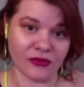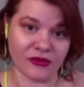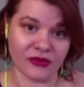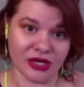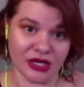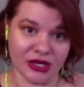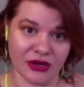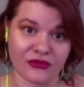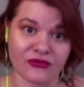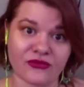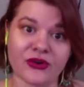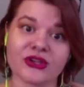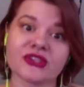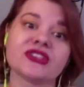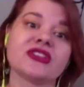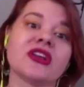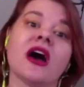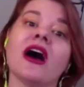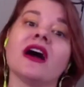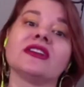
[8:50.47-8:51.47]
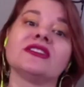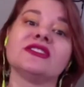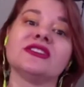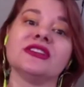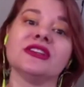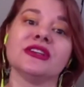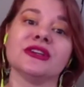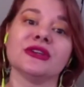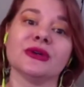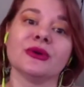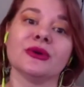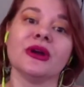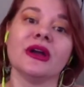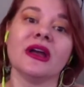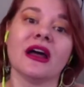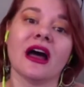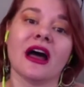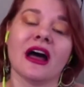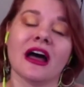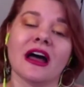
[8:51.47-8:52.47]
you know first talked to
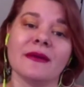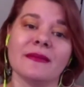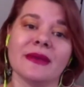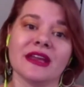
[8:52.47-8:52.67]
um,